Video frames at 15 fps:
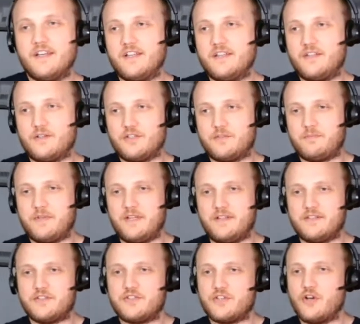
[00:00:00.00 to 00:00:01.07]
there's
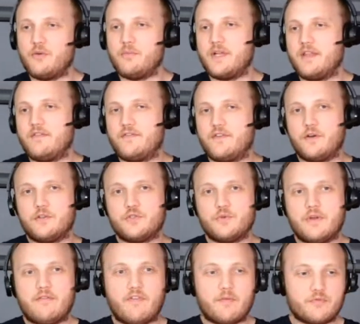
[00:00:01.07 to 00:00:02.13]
been so many folks who
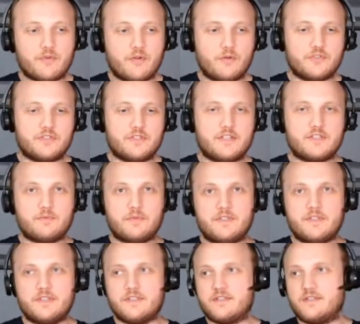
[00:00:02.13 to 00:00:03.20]
have approached us with
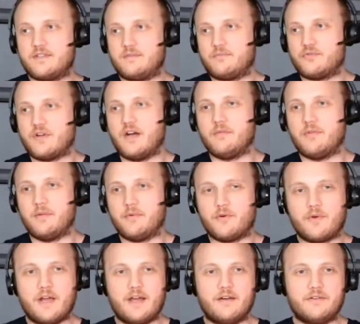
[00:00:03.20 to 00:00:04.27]
this problem
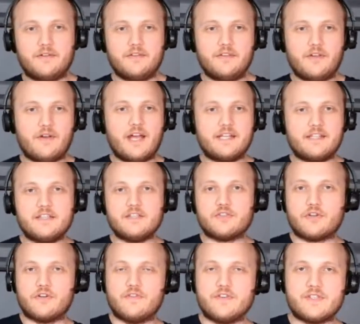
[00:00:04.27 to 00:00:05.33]
around their IT
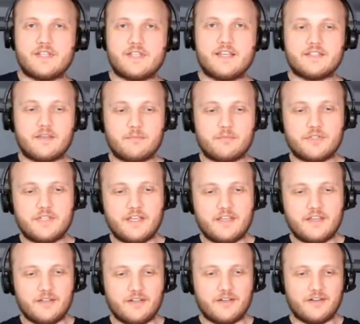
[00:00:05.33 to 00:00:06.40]
service desk in
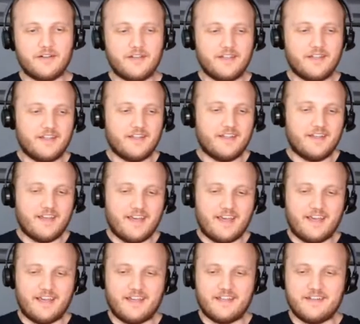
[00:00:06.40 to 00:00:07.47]
particular,
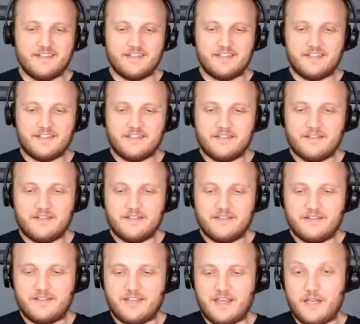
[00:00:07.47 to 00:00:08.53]
and
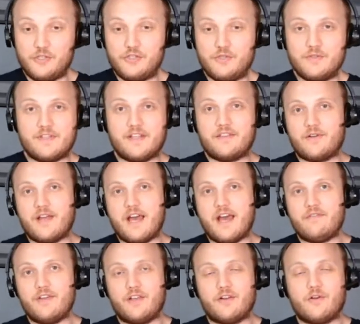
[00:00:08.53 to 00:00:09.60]
the issues that they're
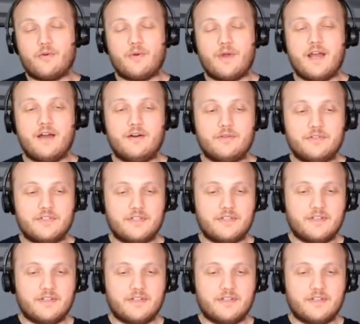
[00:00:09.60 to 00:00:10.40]
having around